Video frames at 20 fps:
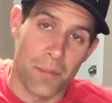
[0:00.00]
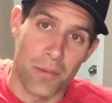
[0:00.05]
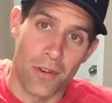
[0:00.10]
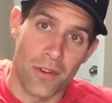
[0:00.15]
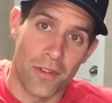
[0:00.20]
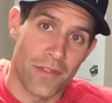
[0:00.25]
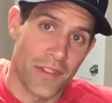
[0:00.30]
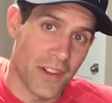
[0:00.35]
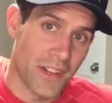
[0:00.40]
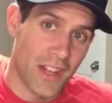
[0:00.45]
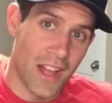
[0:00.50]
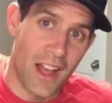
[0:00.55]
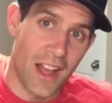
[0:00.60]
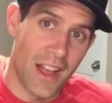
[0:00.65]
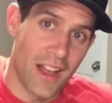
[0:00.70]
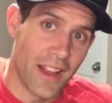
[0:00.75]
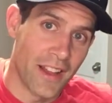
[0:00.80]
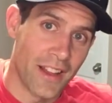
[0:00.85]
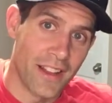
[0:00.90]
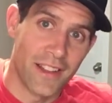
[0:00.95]
perfect
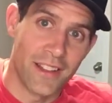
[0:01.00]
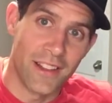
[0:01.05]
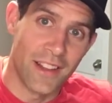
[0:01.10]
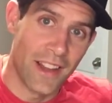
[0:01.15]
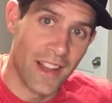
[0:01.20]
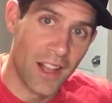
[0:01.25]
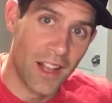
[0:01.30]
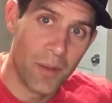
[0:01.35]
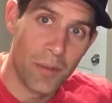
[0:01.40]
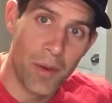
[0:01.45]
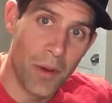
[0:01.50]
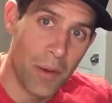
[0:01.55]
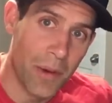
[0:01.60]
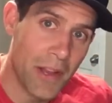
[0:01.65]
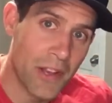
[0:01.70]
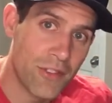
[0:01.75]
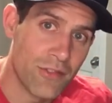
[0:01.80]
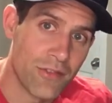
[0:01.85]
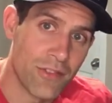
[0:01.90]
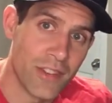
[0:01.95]
high elbow
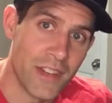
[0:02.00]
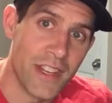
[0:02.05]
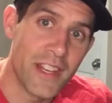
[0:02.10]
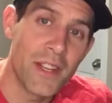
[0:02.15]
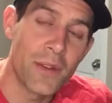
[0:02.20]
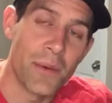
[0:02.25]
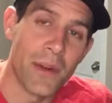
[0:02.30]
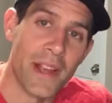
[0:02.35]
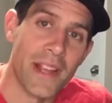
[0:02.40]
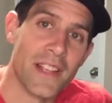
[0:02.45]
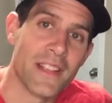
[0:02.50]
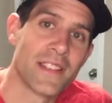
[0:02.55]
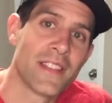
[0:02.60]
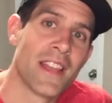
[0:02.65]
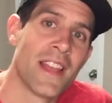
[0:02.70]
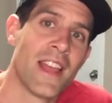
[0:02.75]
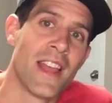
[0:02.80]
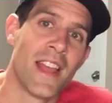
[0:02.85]
entry anyways.